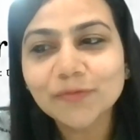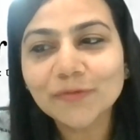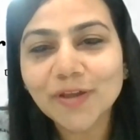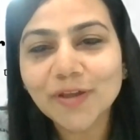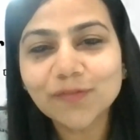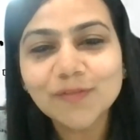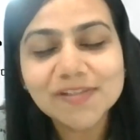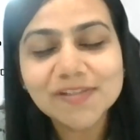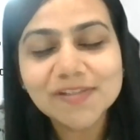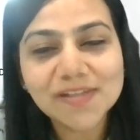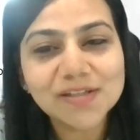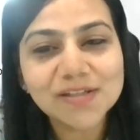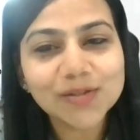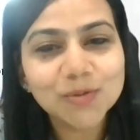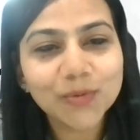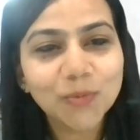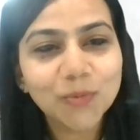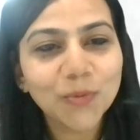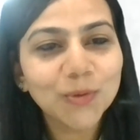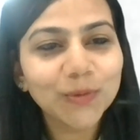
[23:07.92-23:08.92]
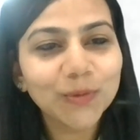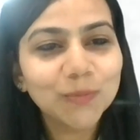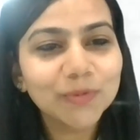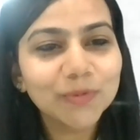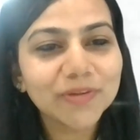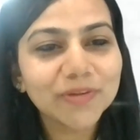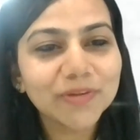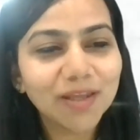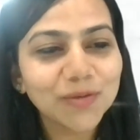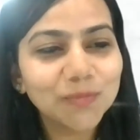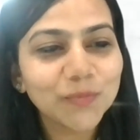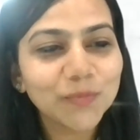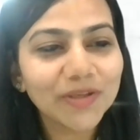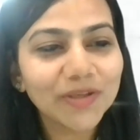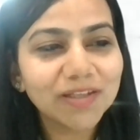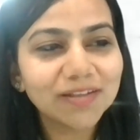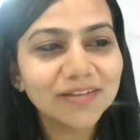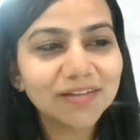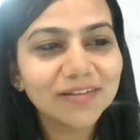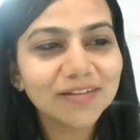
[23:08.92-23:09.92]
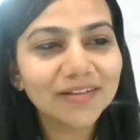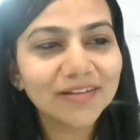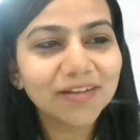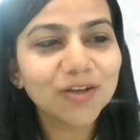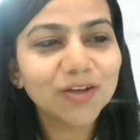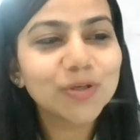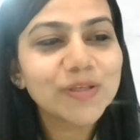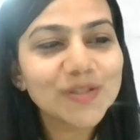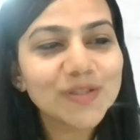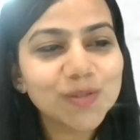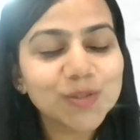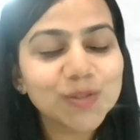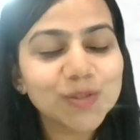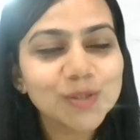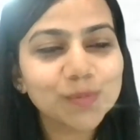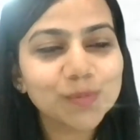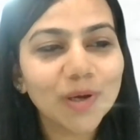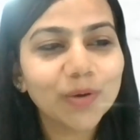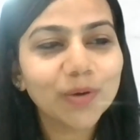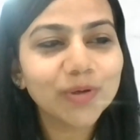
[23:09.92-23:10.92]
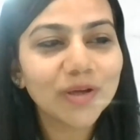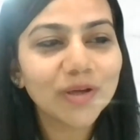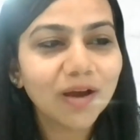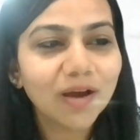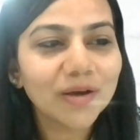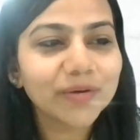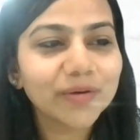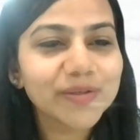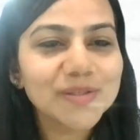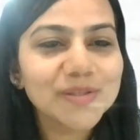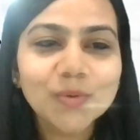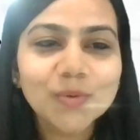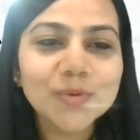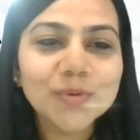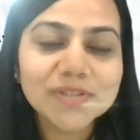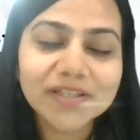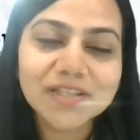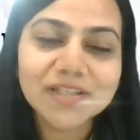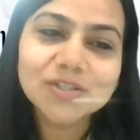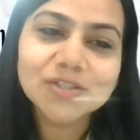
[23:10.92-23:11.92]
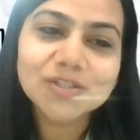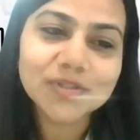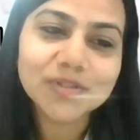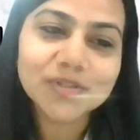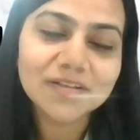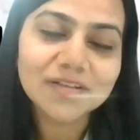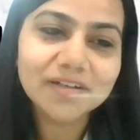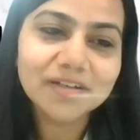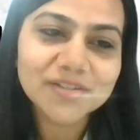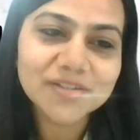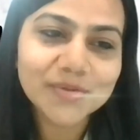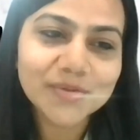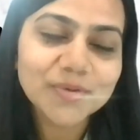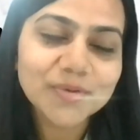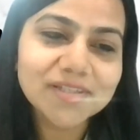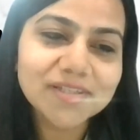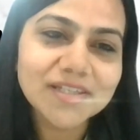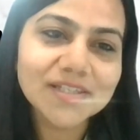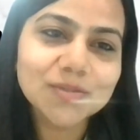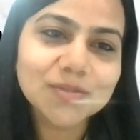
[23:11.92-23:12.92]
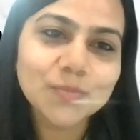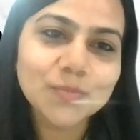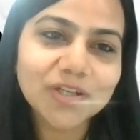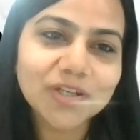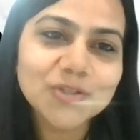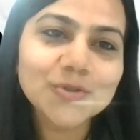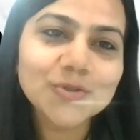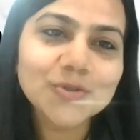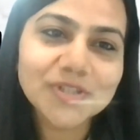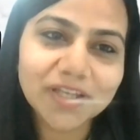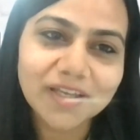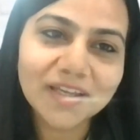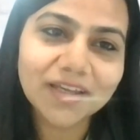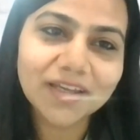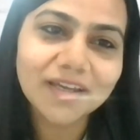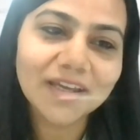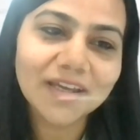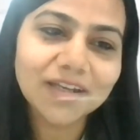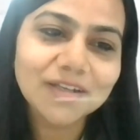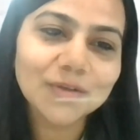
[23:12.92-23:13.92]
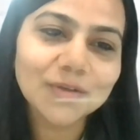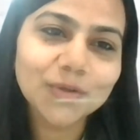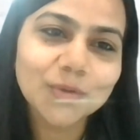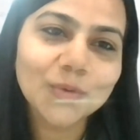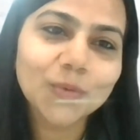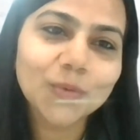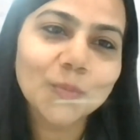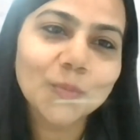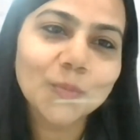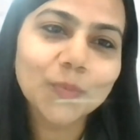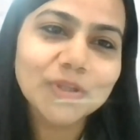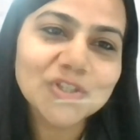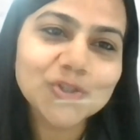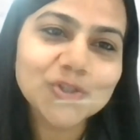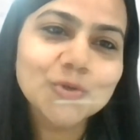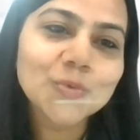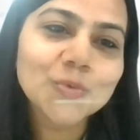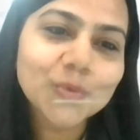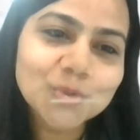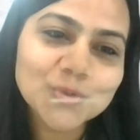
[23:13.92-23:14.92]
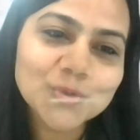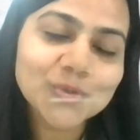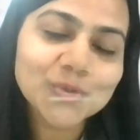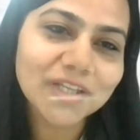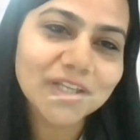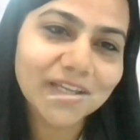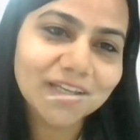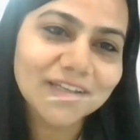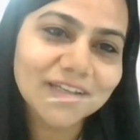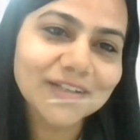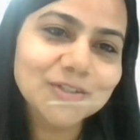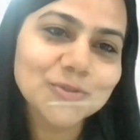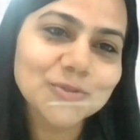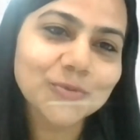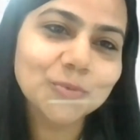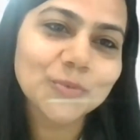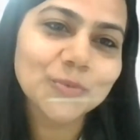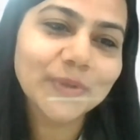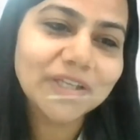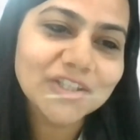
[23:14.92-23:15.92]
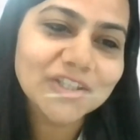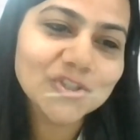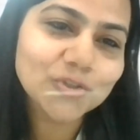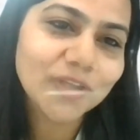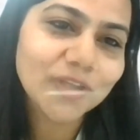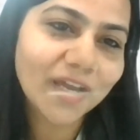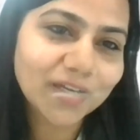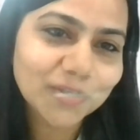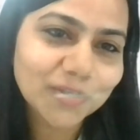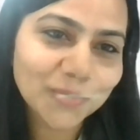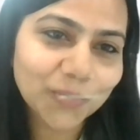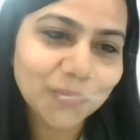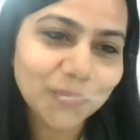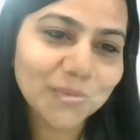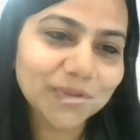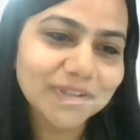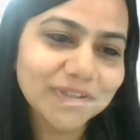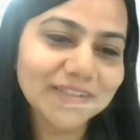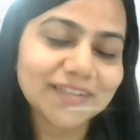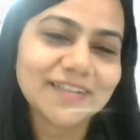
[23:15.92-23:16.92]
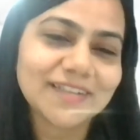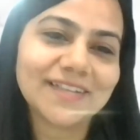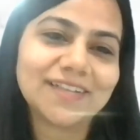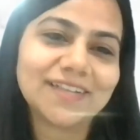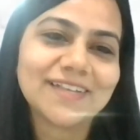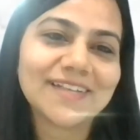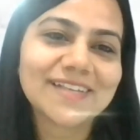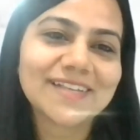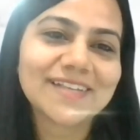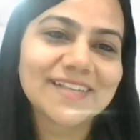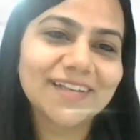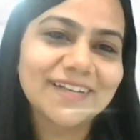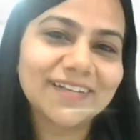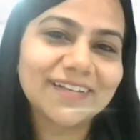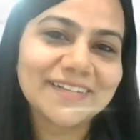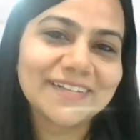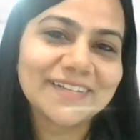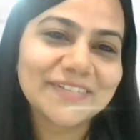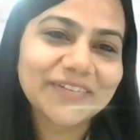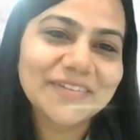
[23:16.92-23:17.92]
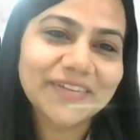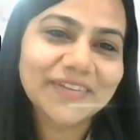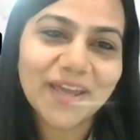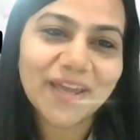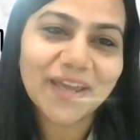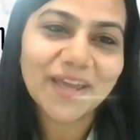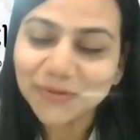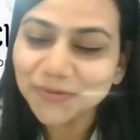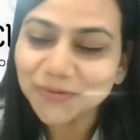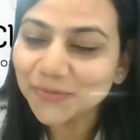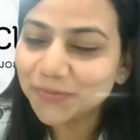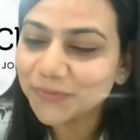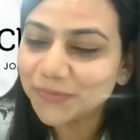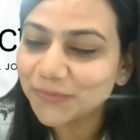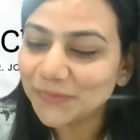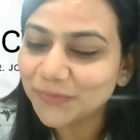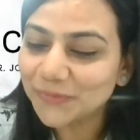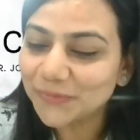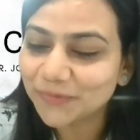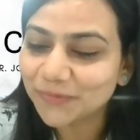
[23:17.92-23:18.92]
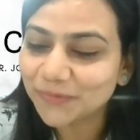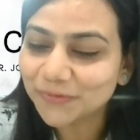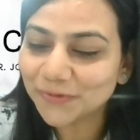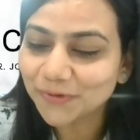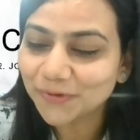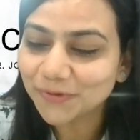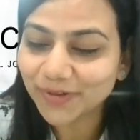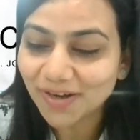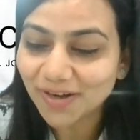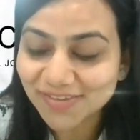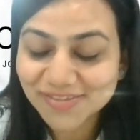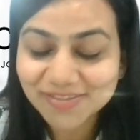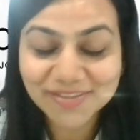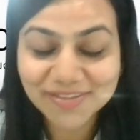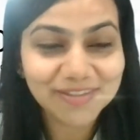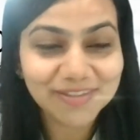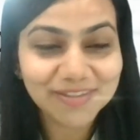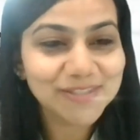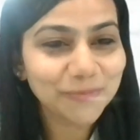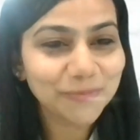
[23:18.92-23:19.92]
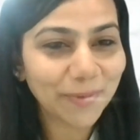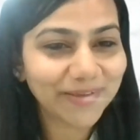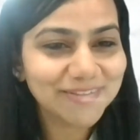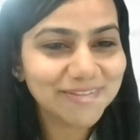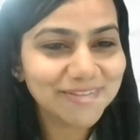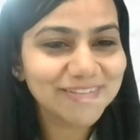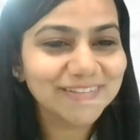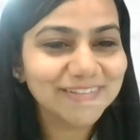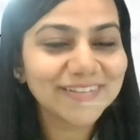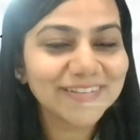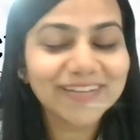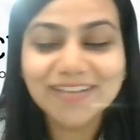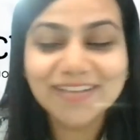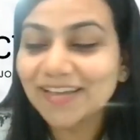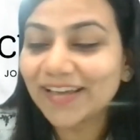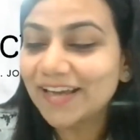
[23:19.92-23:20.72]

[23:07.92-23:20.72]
when we set a goal, then we can research about our resources, what to take, and which route to take to reach that goal. Thank you for answering this question.